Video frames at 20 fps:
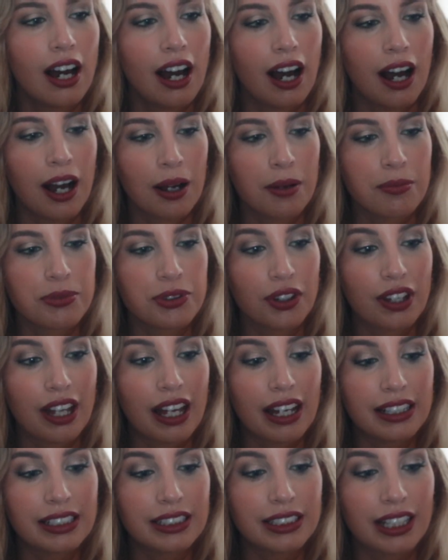So
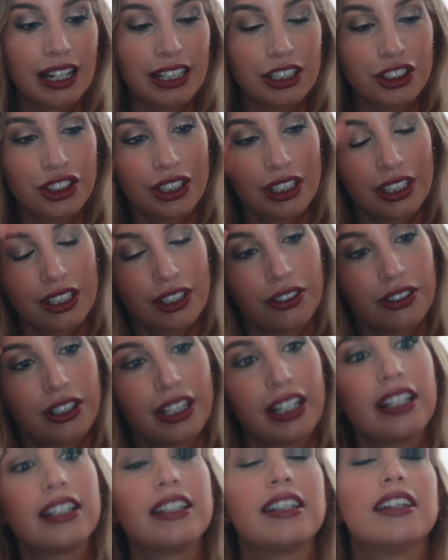that is actually a
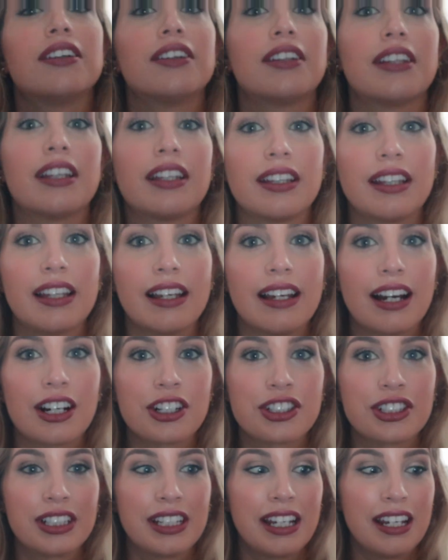great deal, that they
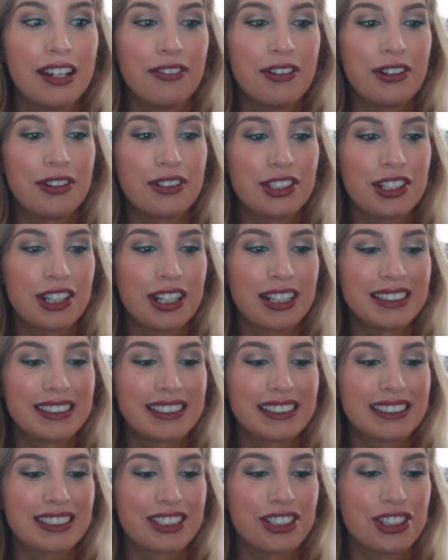actually gave you a
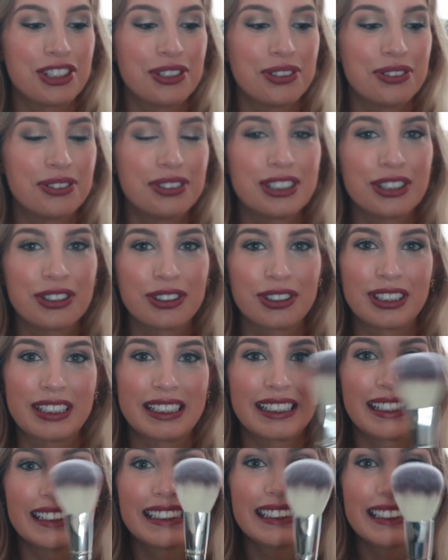chance to choose your
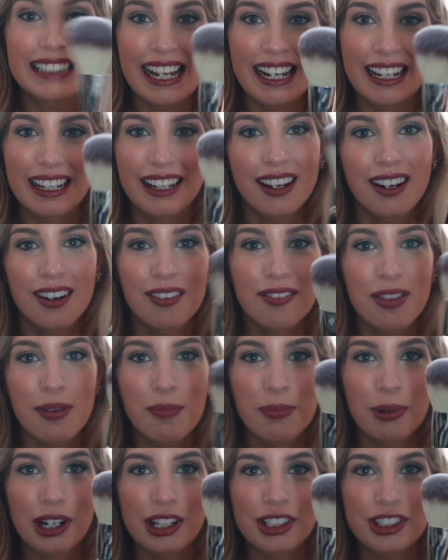aesthetic of the
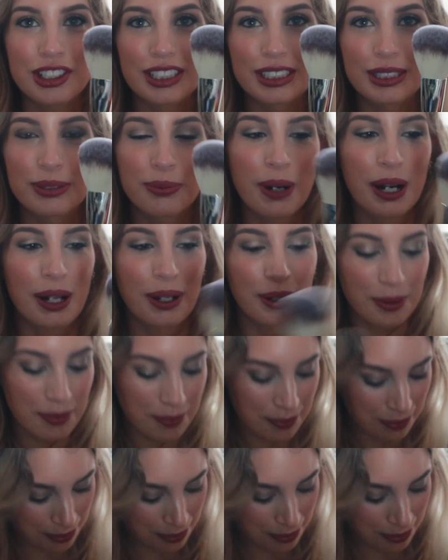brush as well.